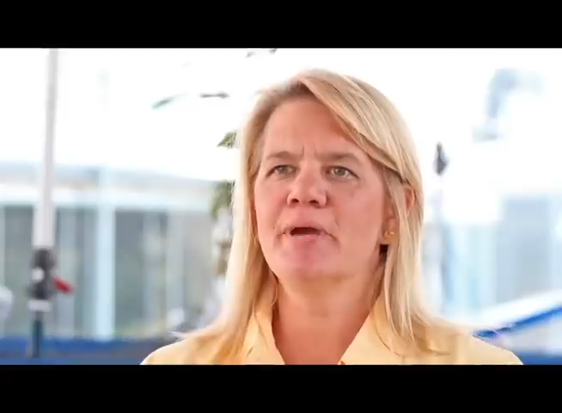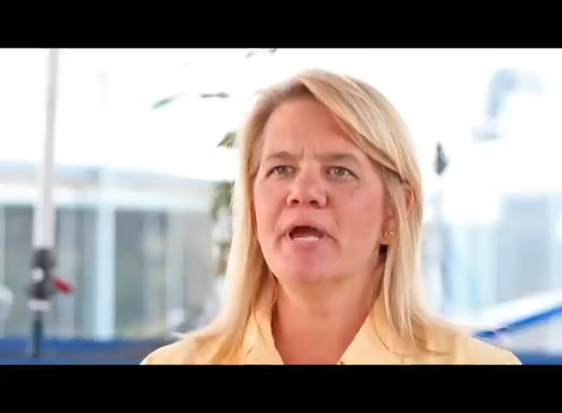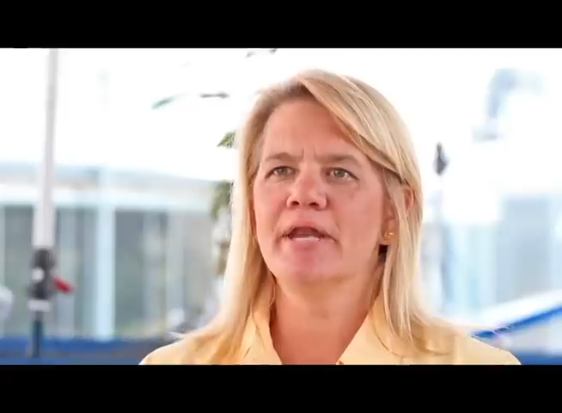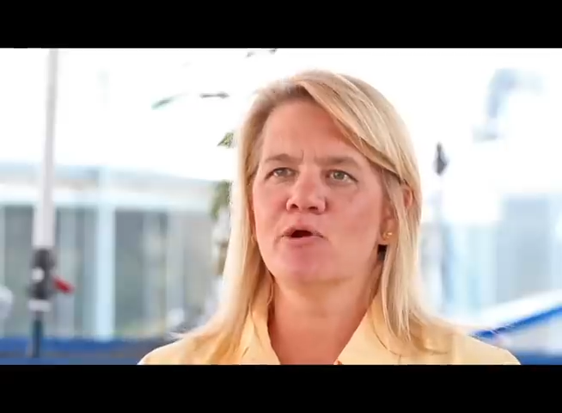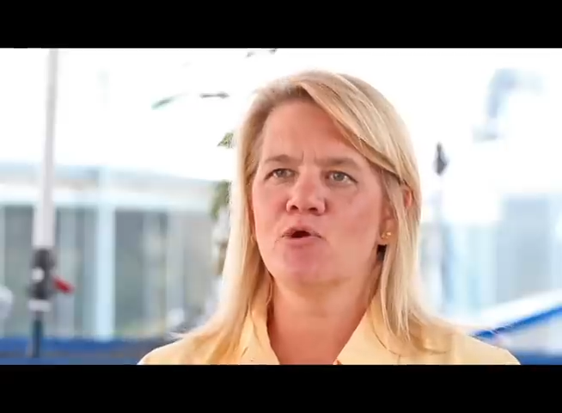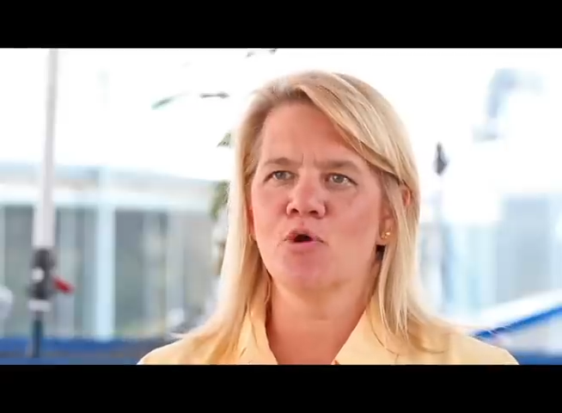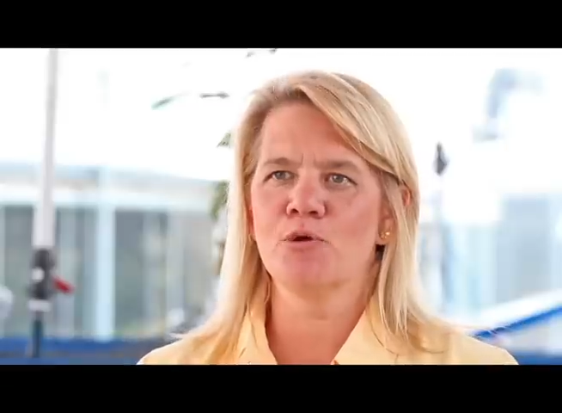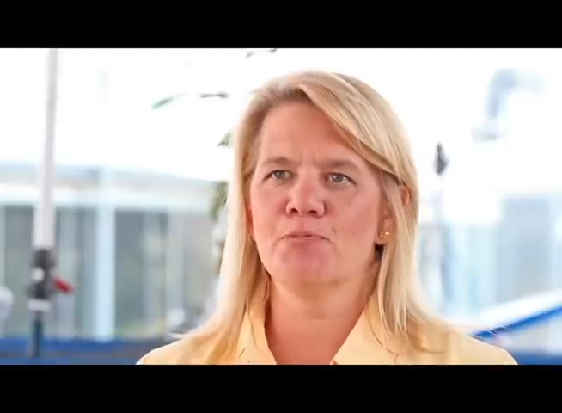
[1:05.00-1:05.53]
& Pade
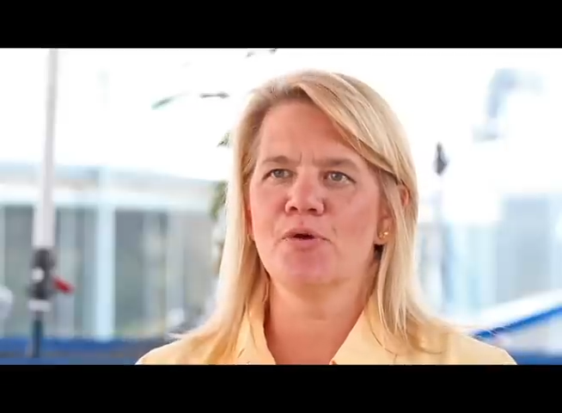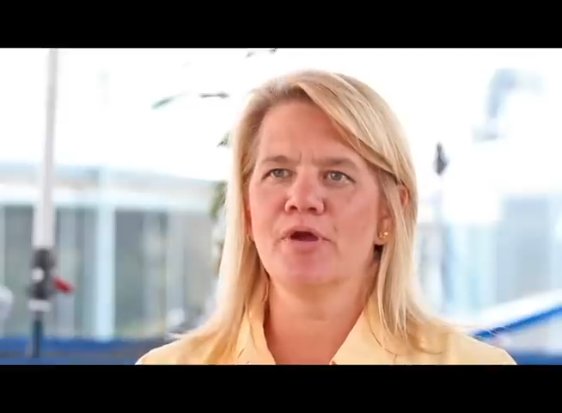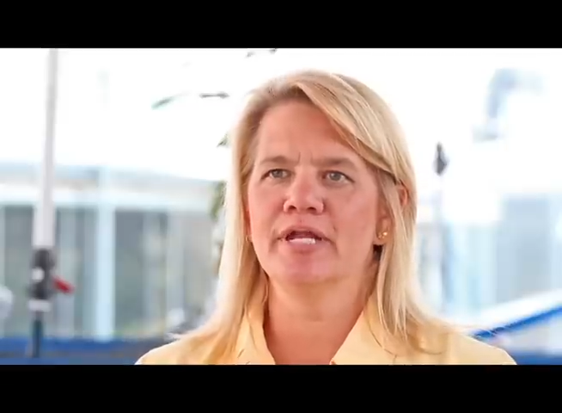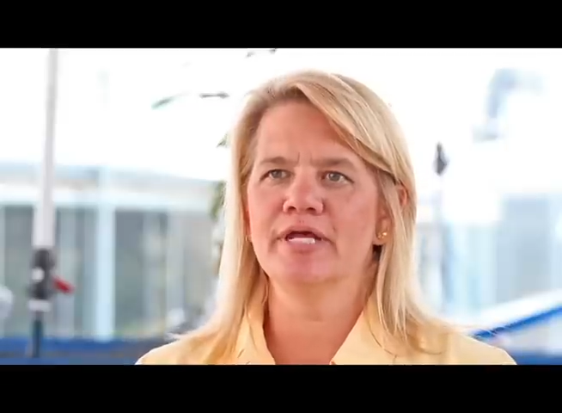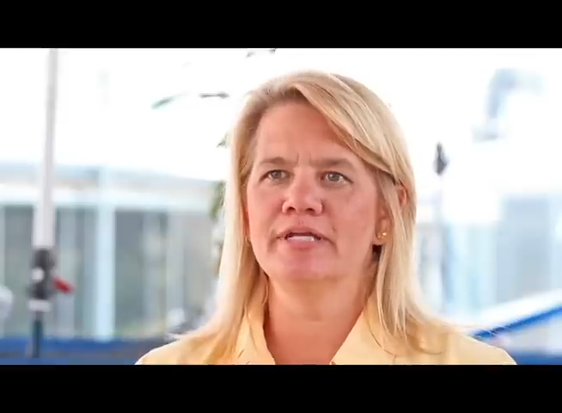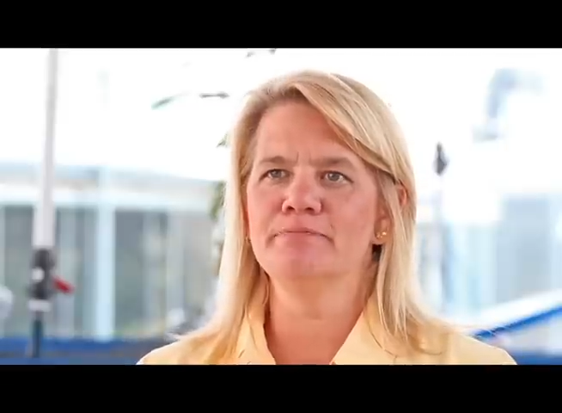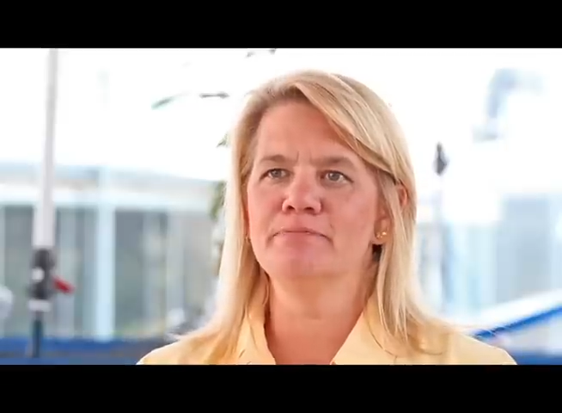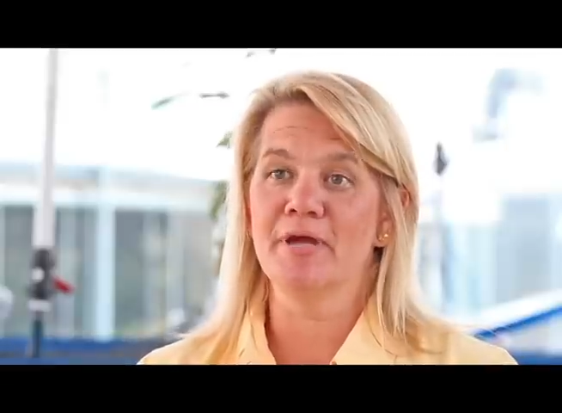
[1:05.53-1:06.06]

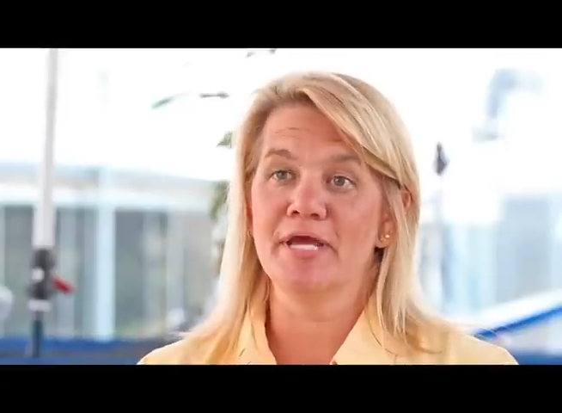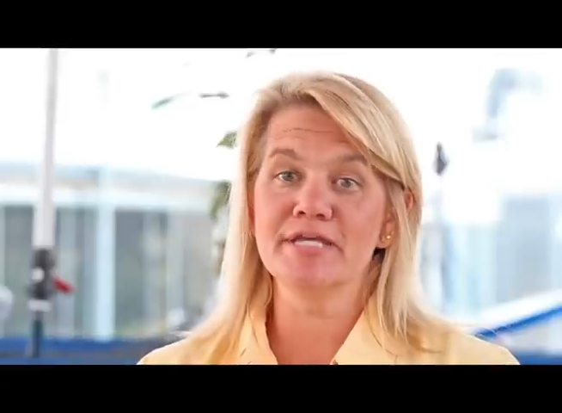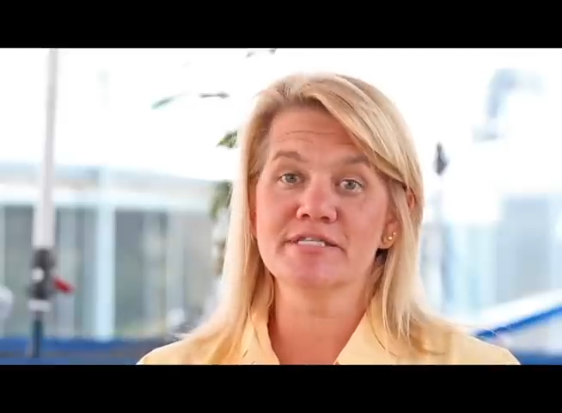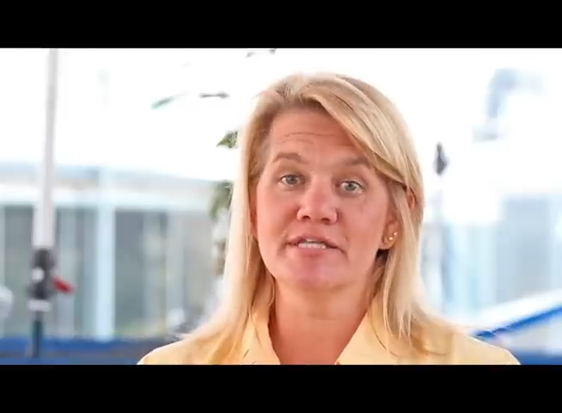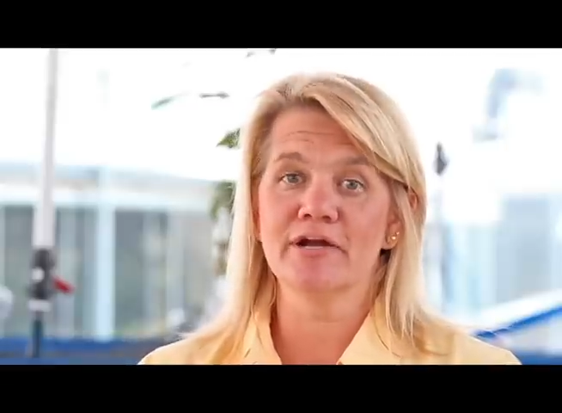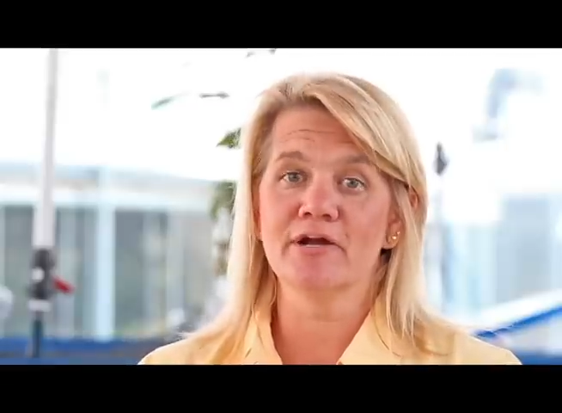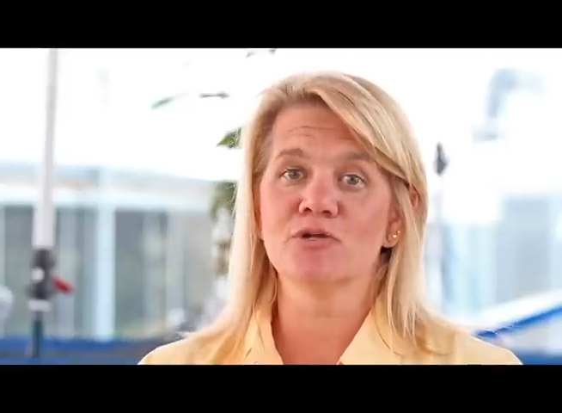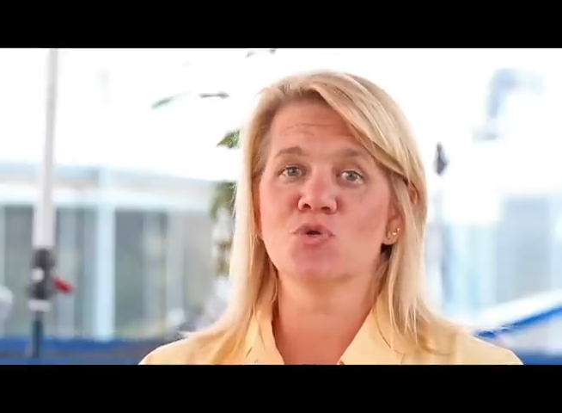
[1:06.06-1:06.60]
Incorporated,
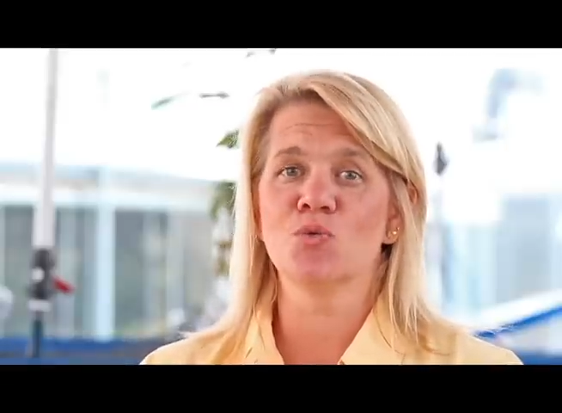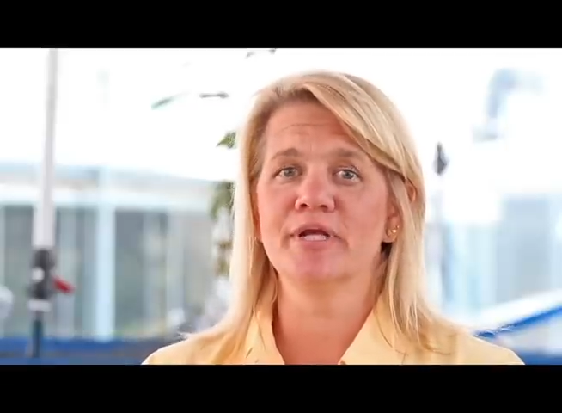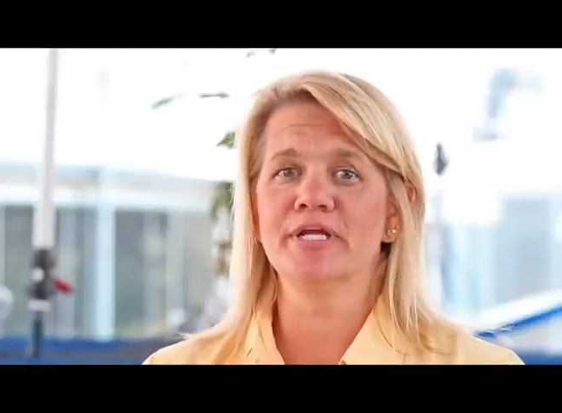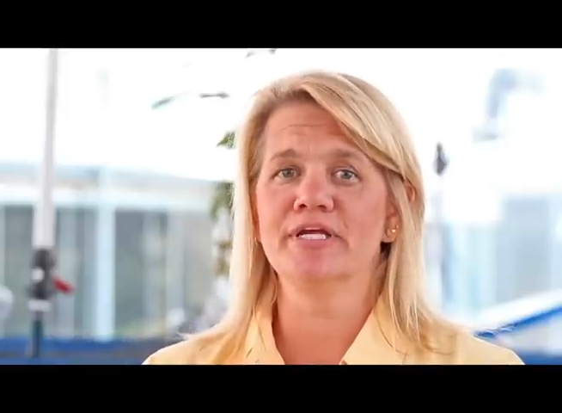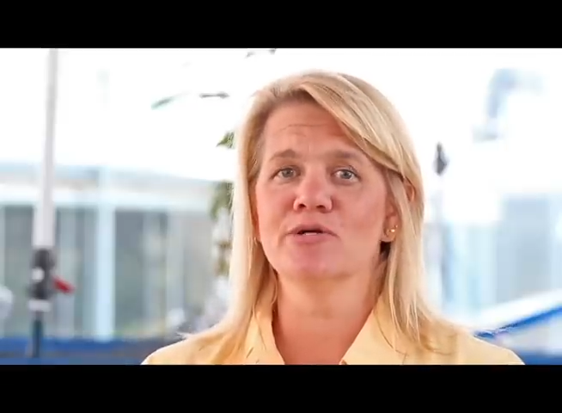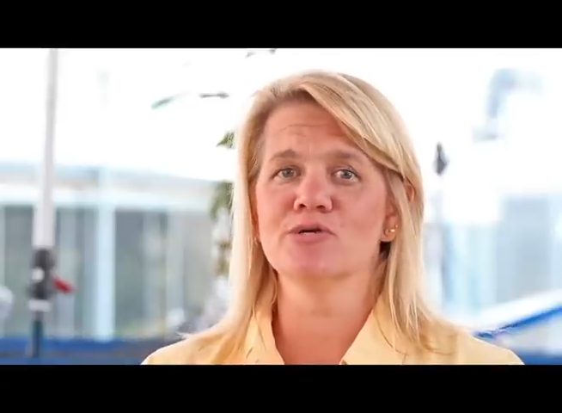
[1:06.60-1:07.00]
based on our 20